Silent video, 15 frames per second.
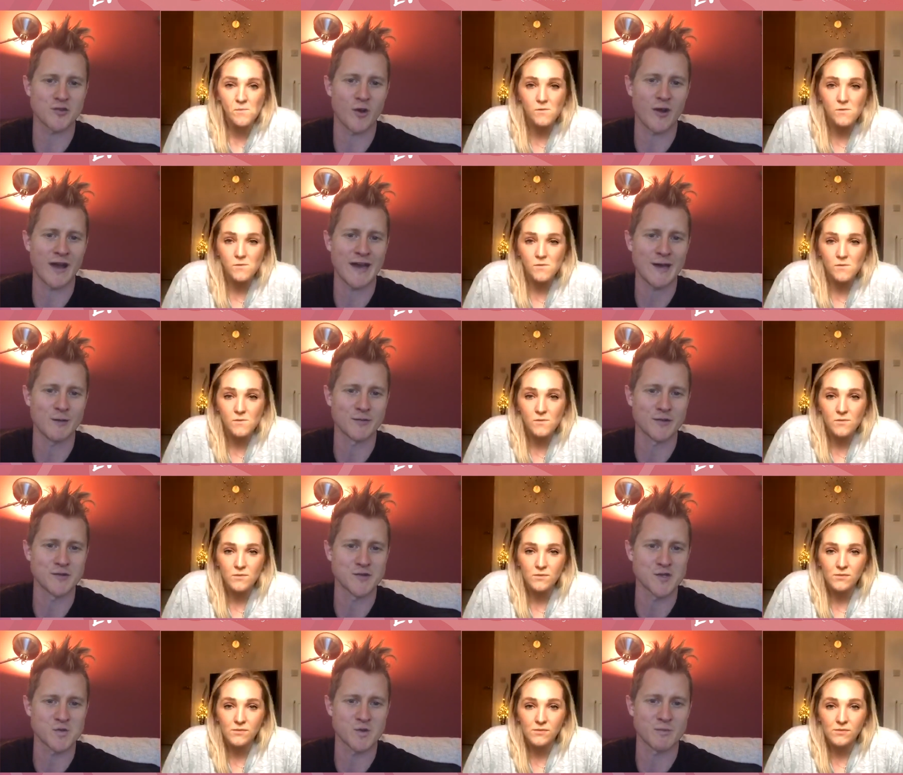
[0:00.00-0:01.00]
Speaker 1: Health used to
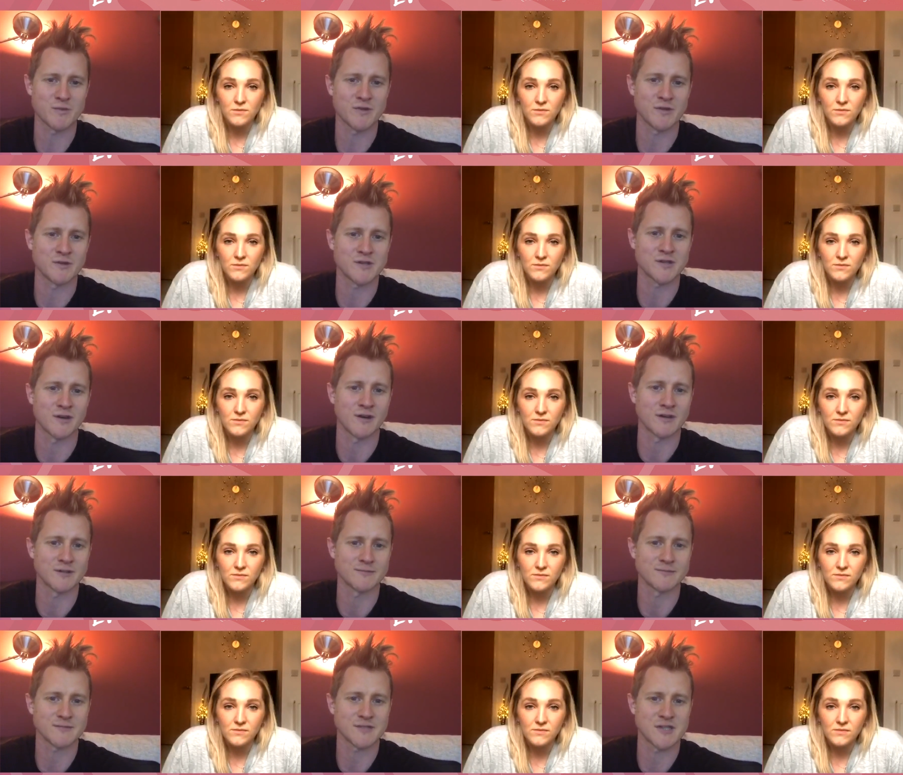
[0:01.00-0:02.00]
swim with you, Charlotte.
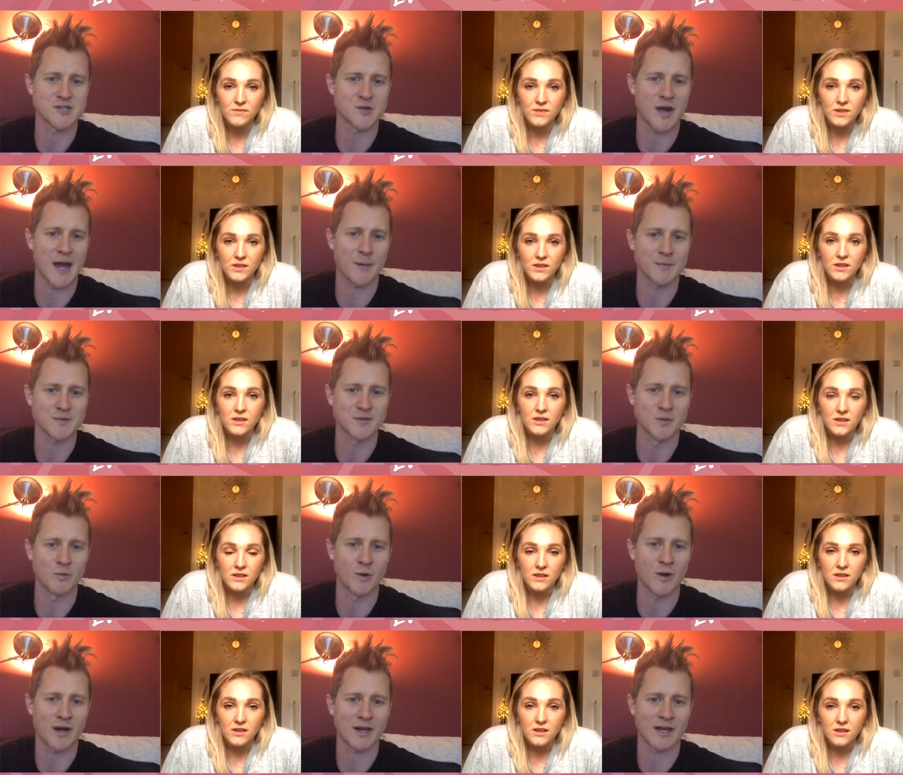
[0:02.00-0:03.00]
Says you were absolute
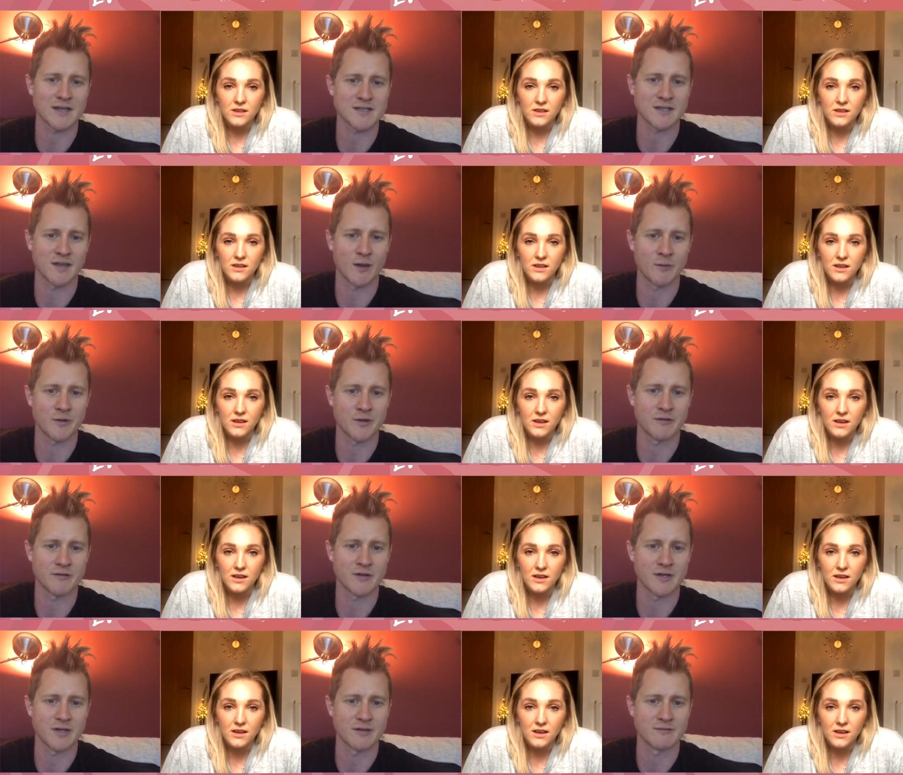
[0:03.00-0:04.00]
world class, and I would
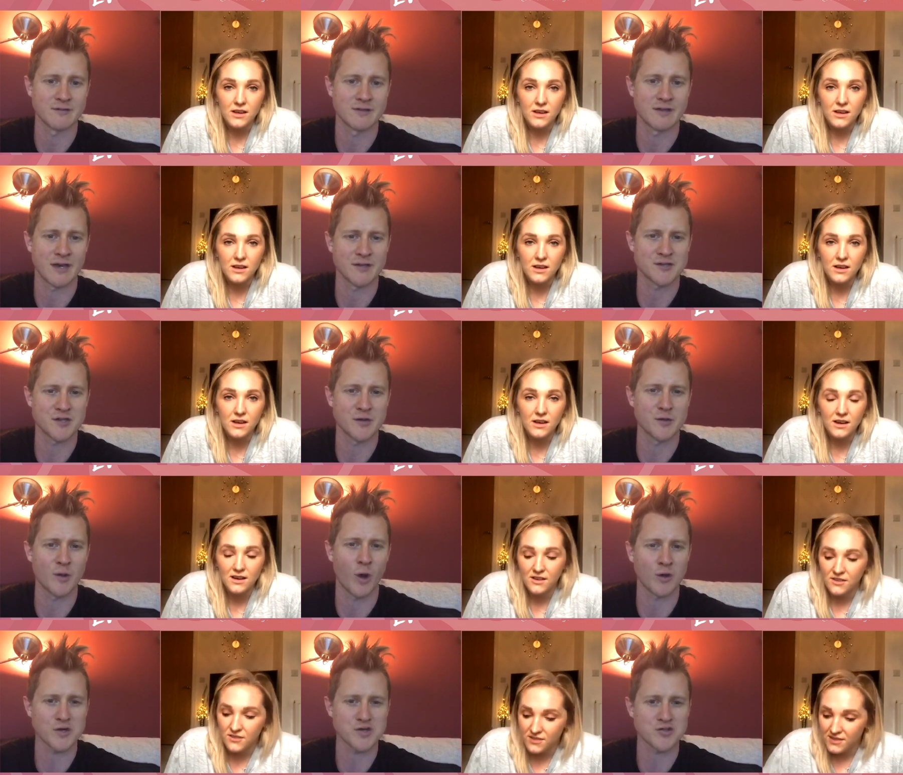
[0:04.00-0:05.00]
agree with that. Uh-huh. You know,
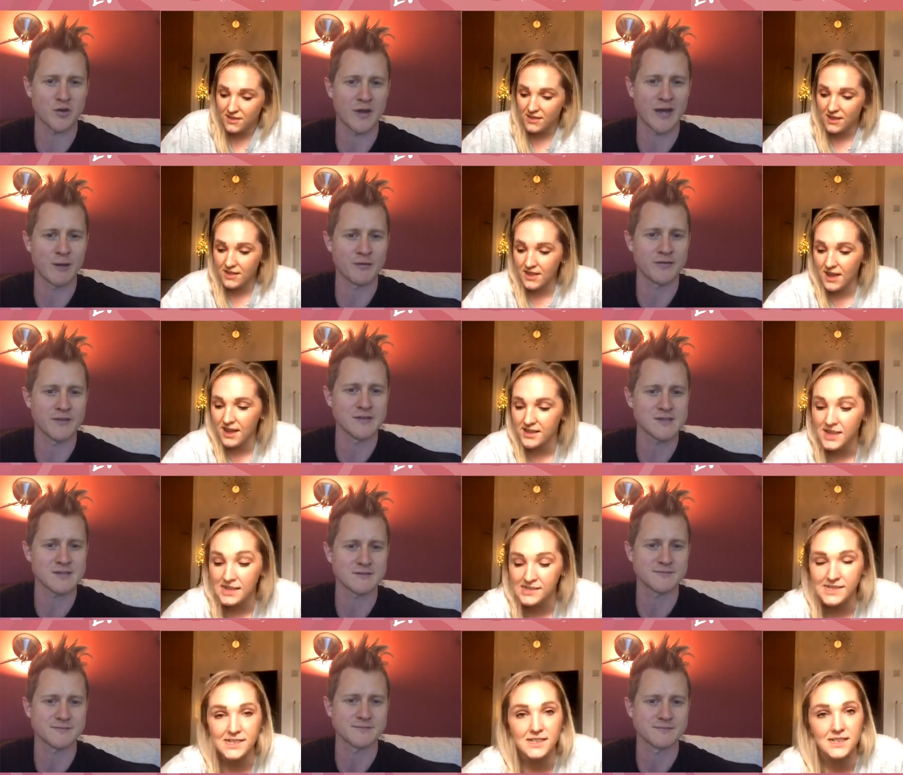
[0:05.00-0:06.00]
uh-huh. okay, that's,
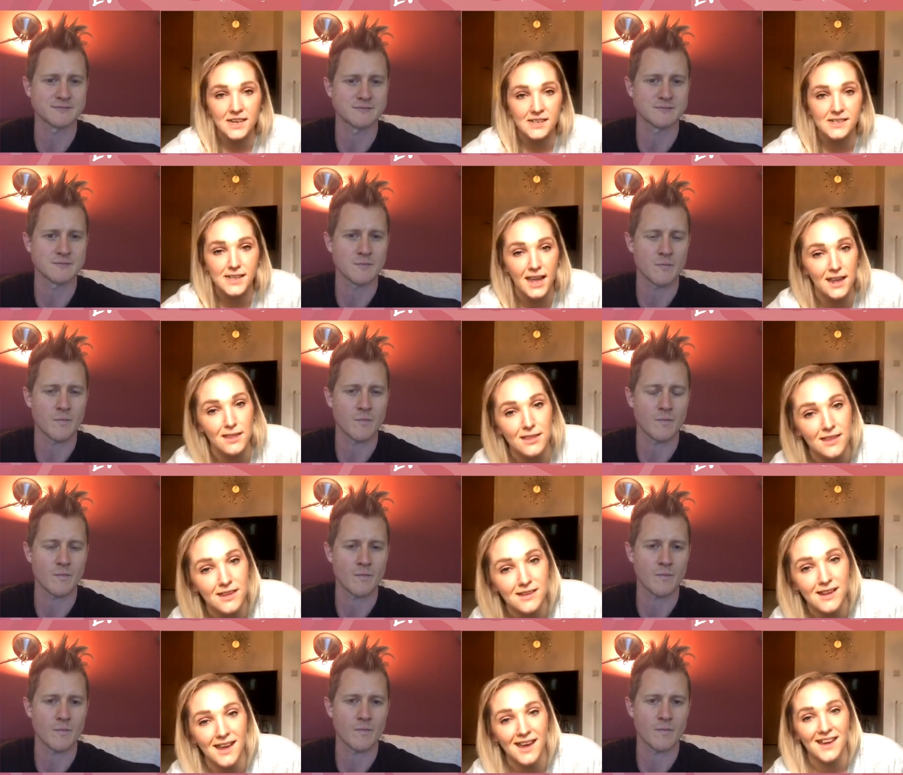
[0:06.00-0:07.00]
Speaker 2: that's Nathan.
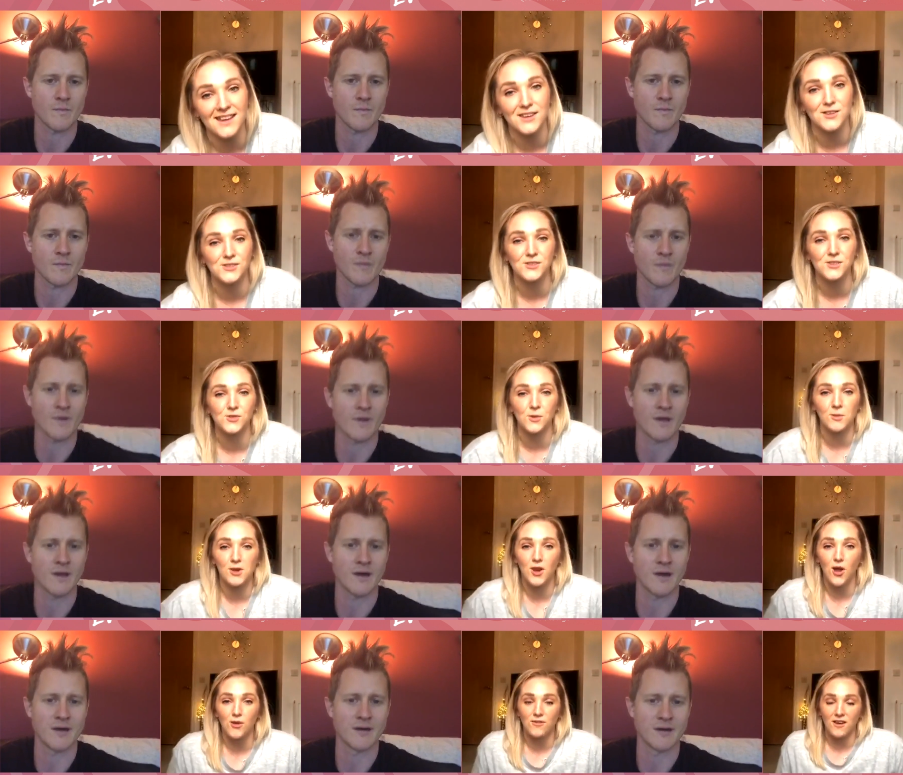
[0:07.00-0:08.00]
Yeah, he used to swim that's at
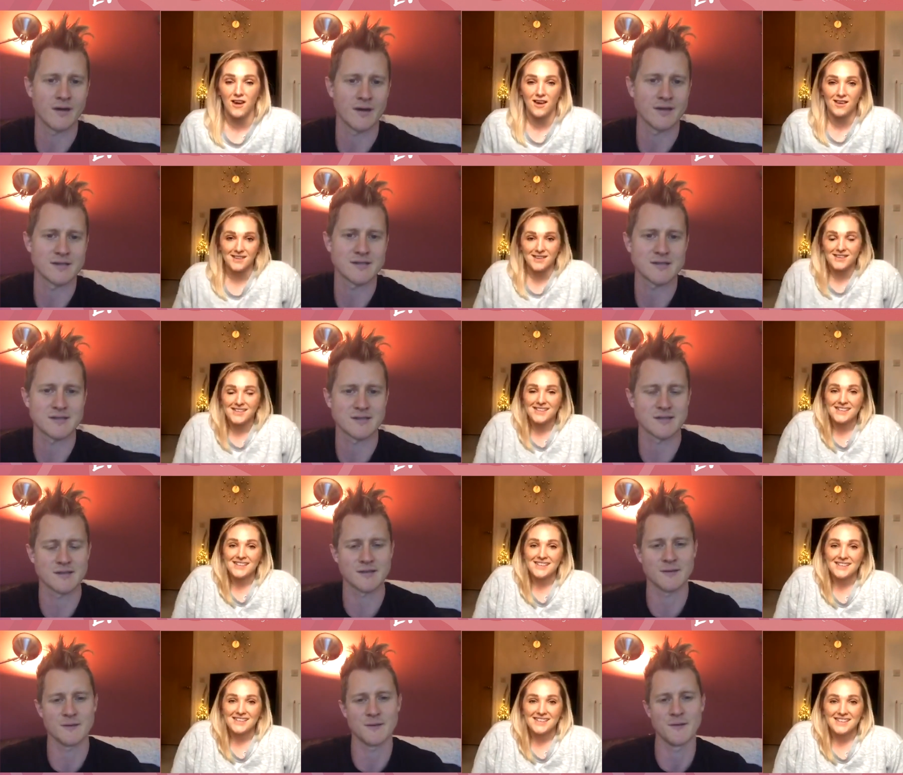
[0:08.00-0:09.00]
Nova. Fine.
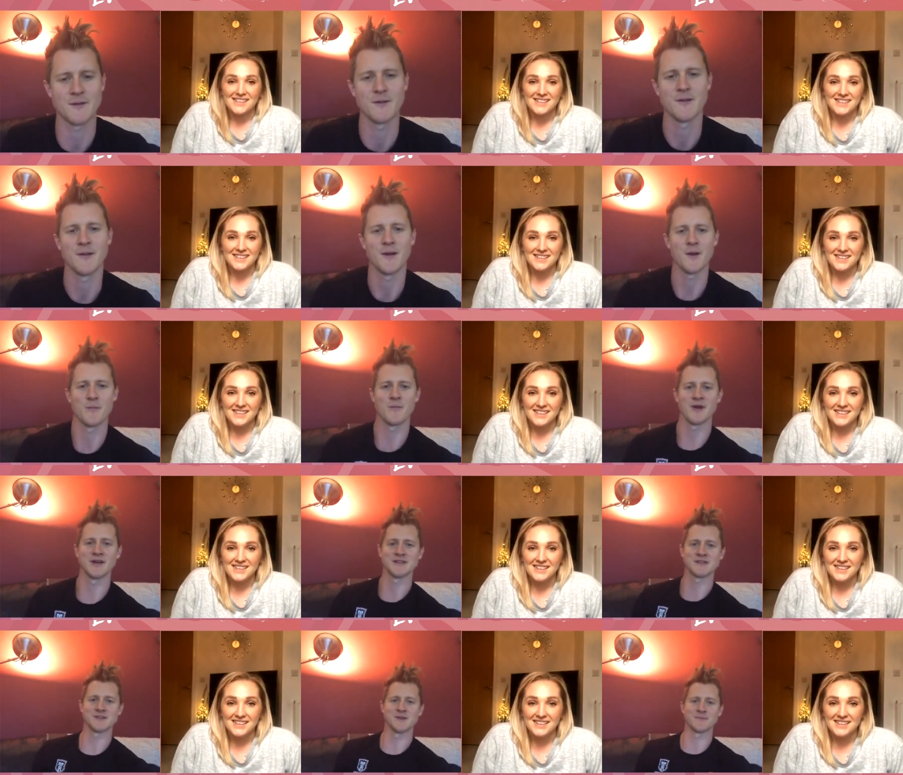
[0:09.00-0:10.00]

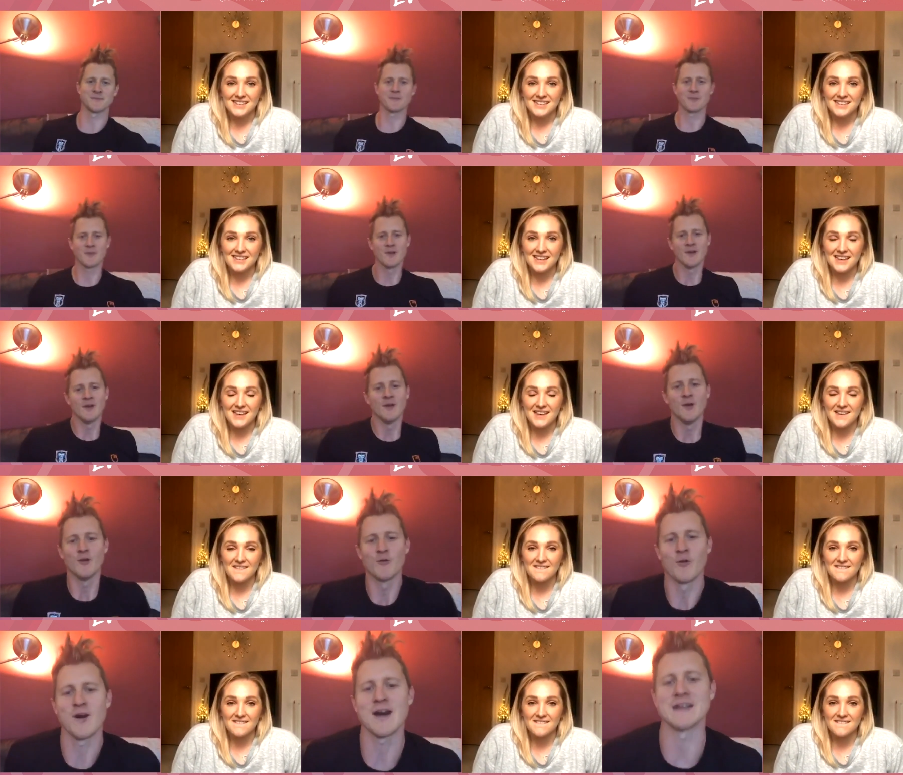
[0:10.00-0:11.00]
Speaker 1: Amazing.
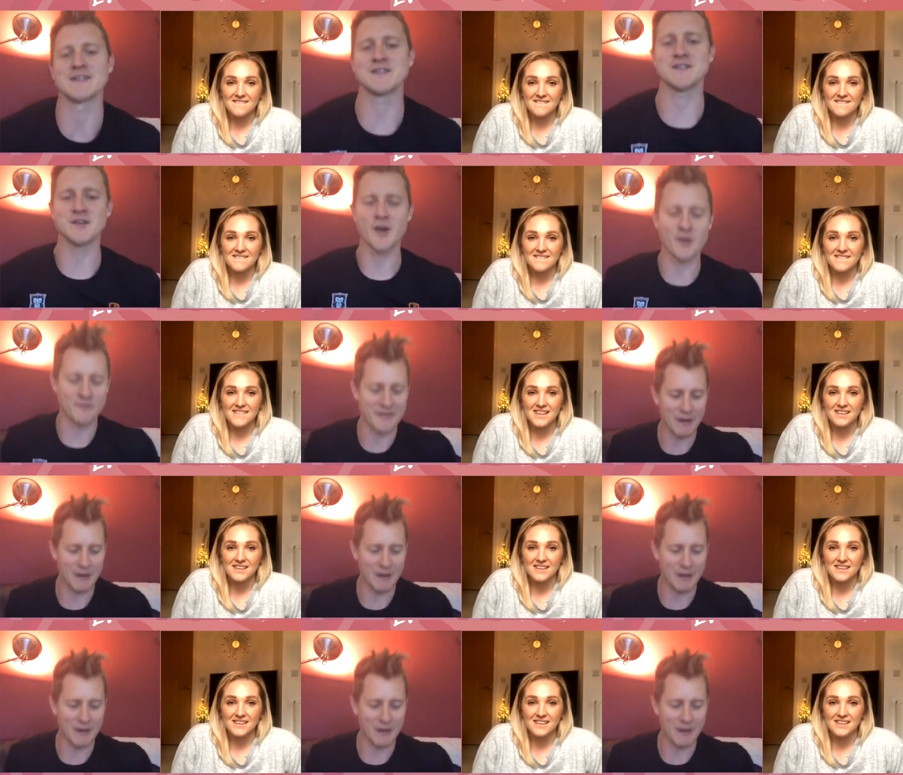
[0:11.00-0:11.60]
Right, so that was